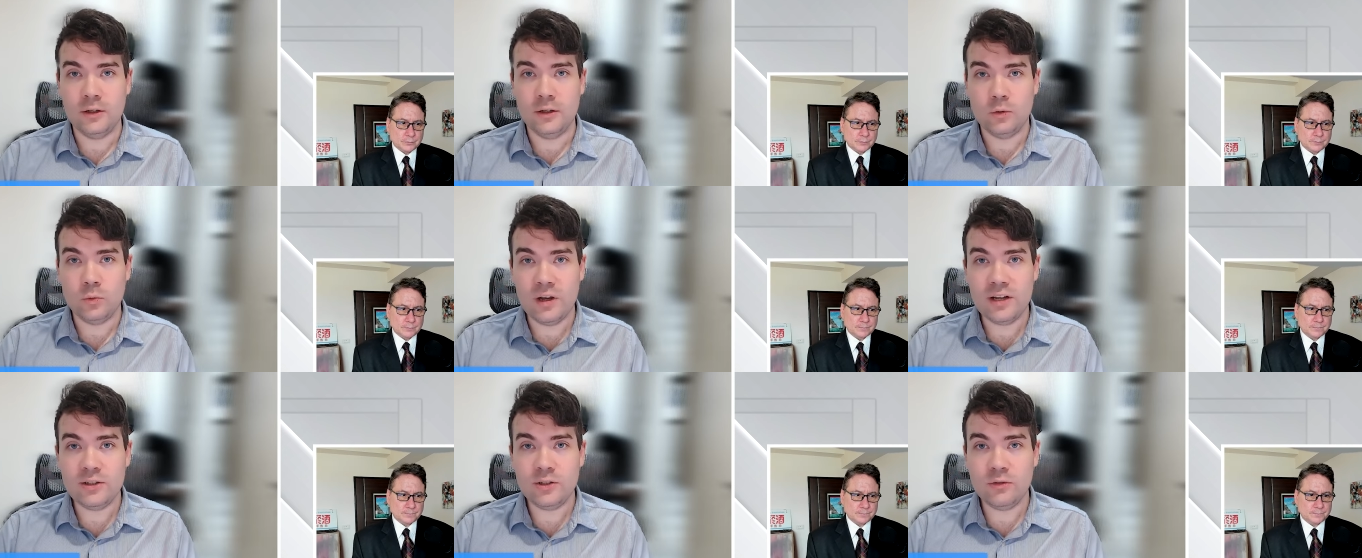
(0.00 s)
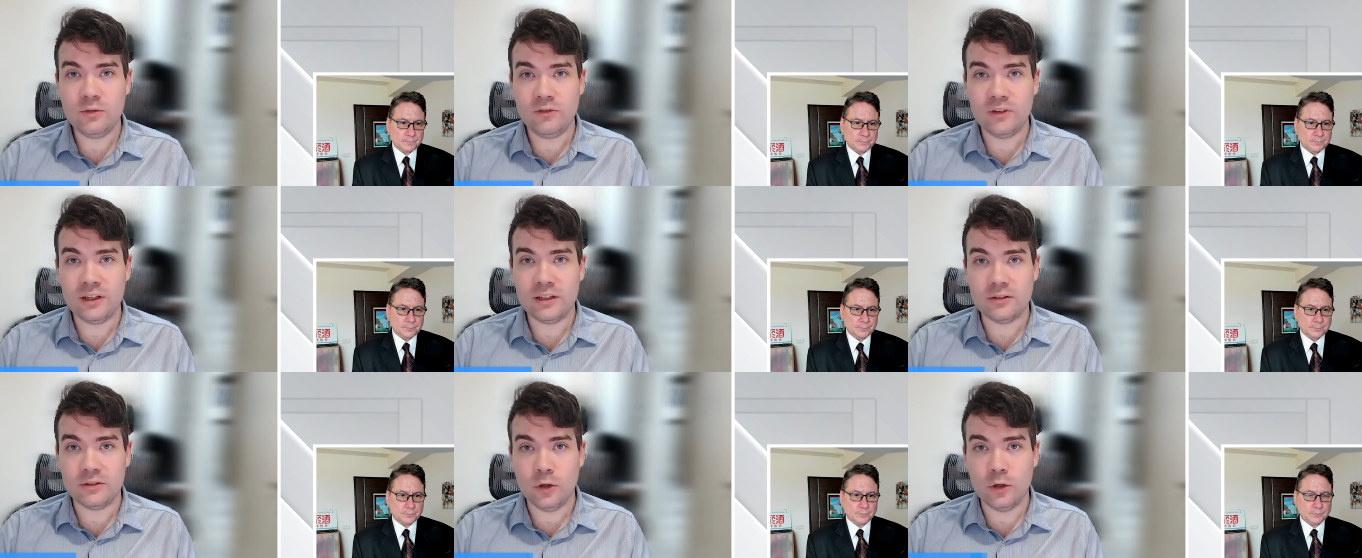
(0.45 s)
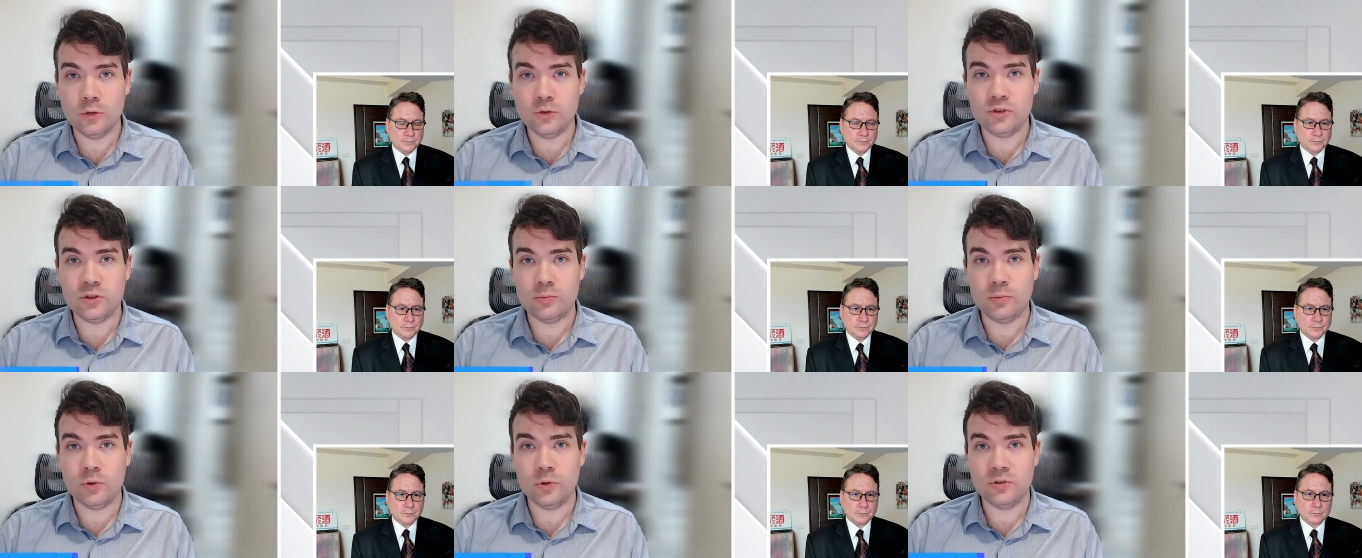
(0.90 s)
Speaker 1: Where do you think those
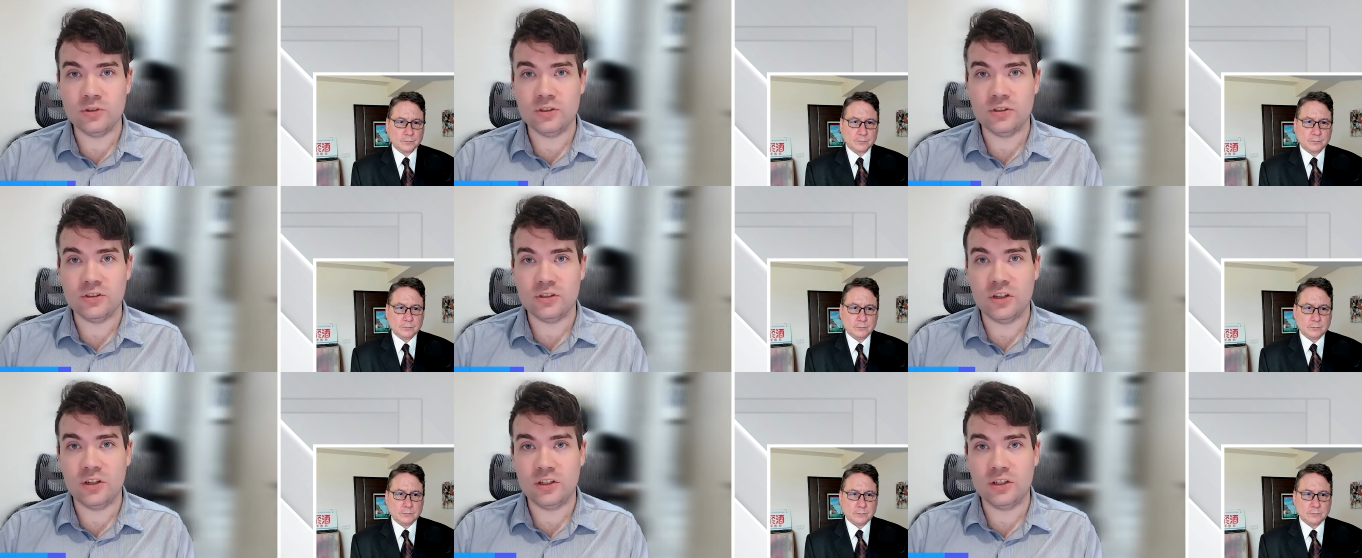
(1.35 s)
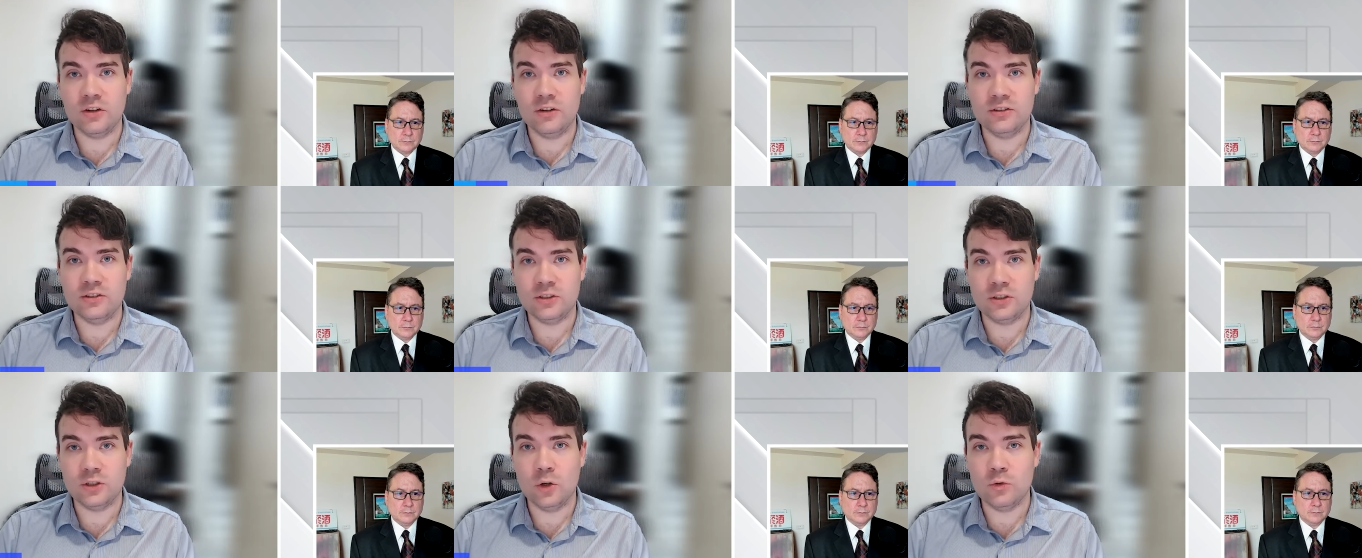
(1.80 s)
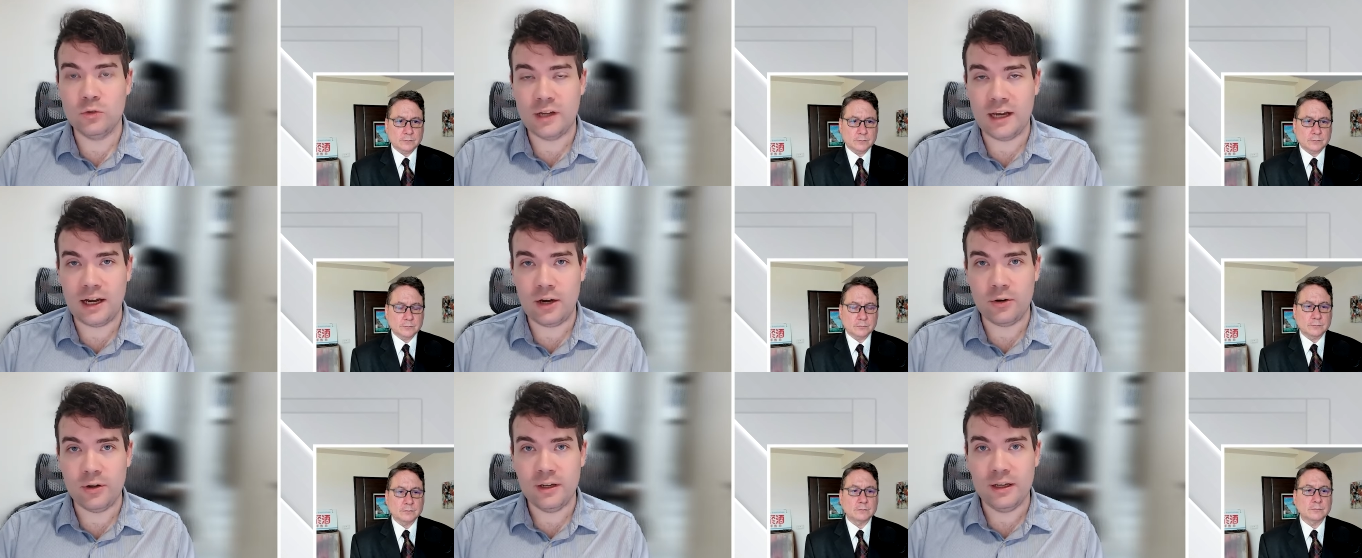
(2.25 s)
supporters are going to go
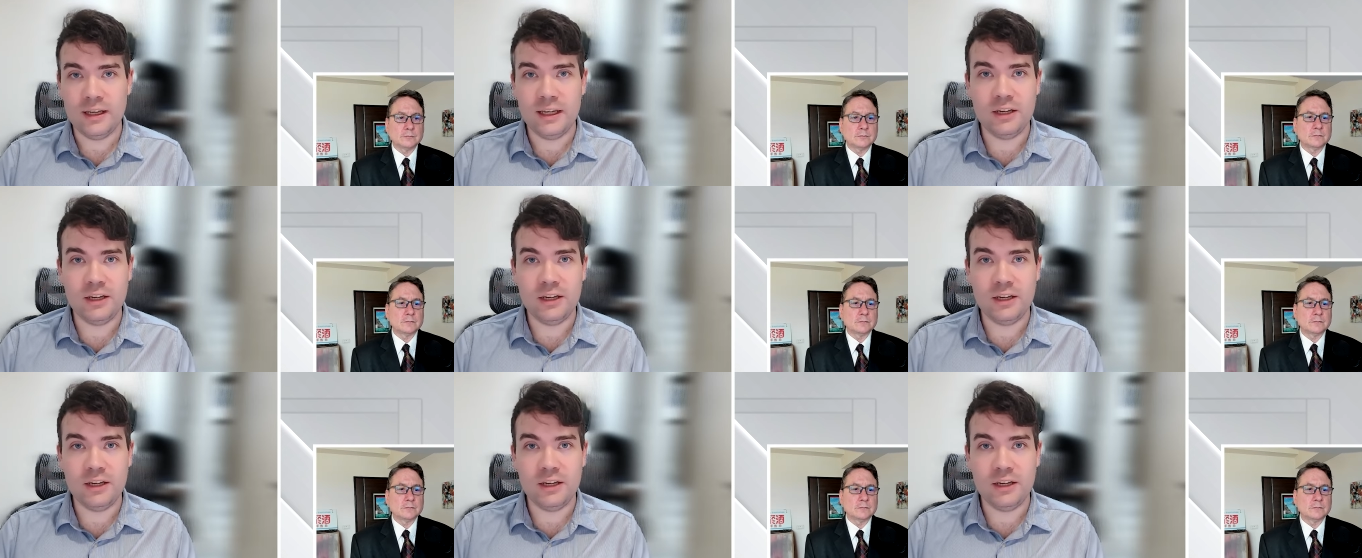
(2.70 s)
now